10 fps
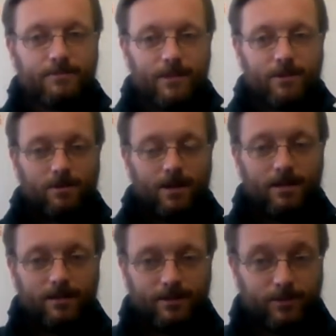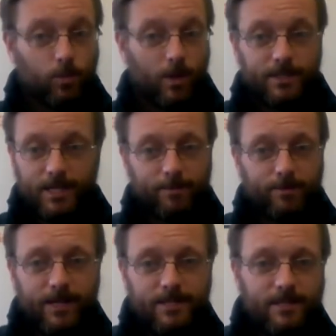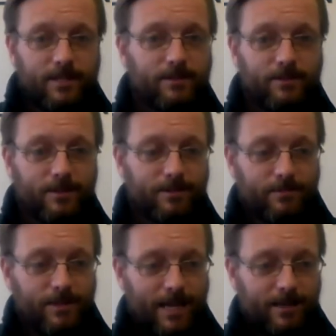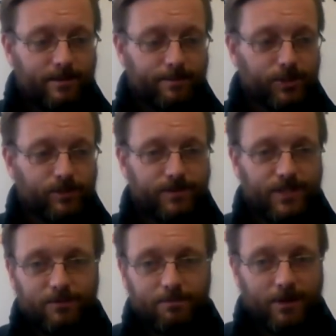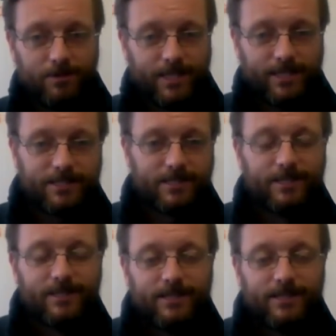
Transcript: and they were all just one ticket price, and you had a bunch of different beer tickets,